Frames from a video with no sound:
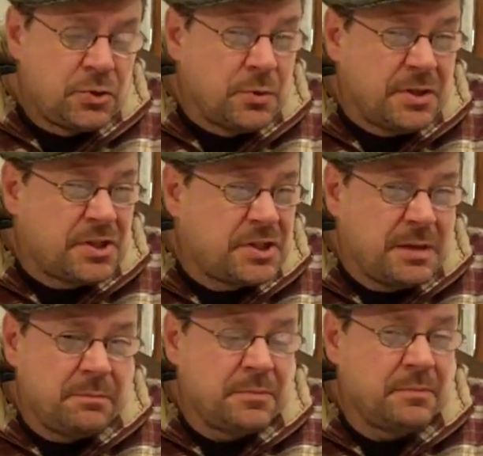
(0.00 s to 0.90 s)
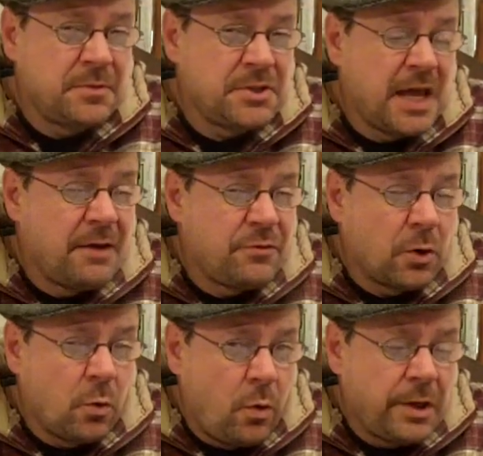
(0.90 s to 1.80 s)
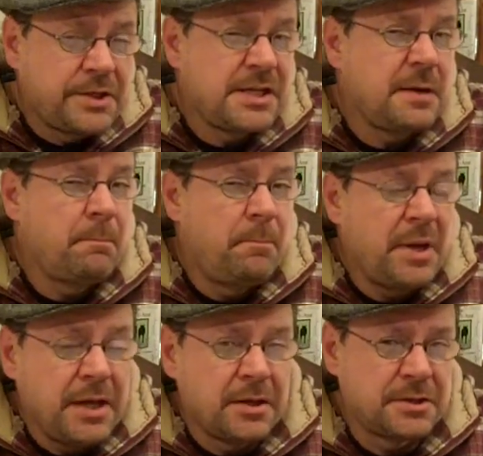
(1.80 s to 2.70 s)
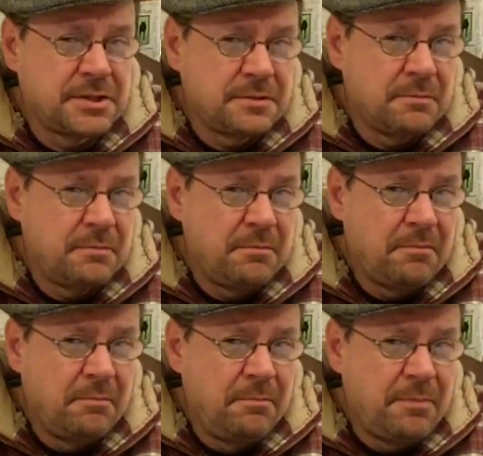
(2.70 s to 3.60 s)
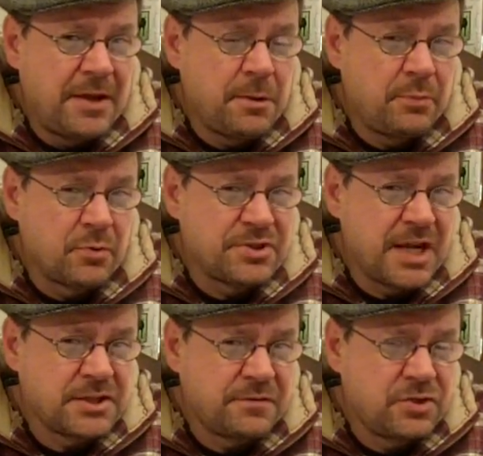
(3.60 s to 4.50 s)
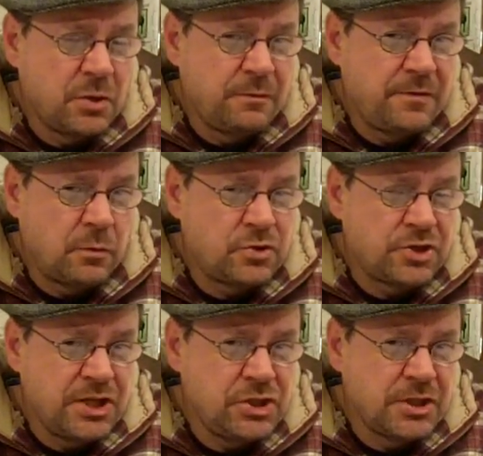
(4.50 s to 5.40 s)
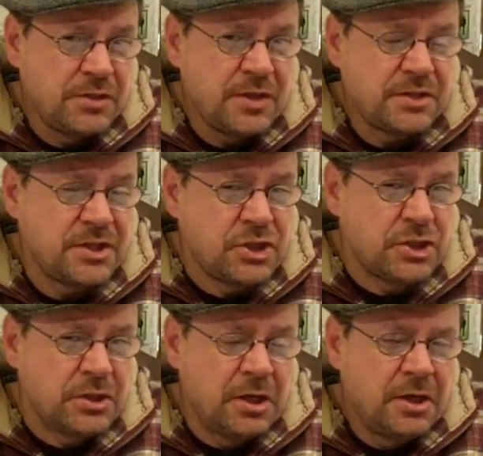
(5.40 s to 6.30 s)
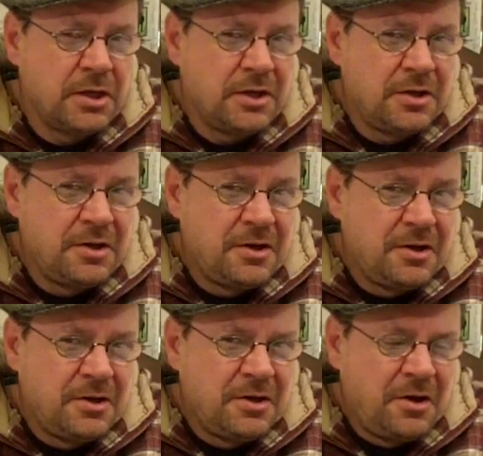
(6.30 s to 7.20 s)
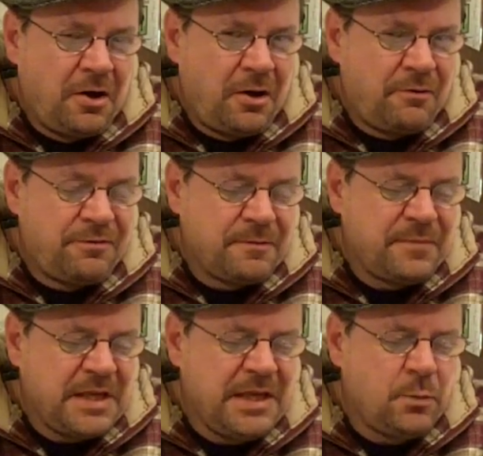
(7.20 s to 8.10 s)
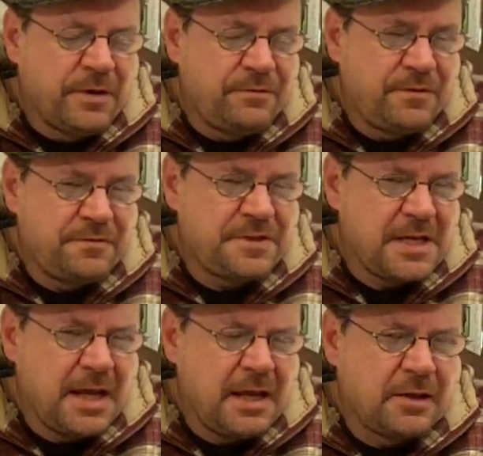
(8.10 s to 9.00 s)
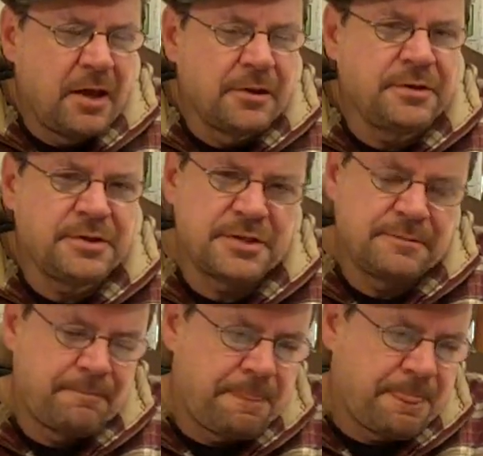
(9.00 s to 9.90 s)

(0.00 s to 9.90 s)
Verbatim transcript: don't seem to have their quality impaired by the process of chill filtration and the addition of E one fifty A colourant.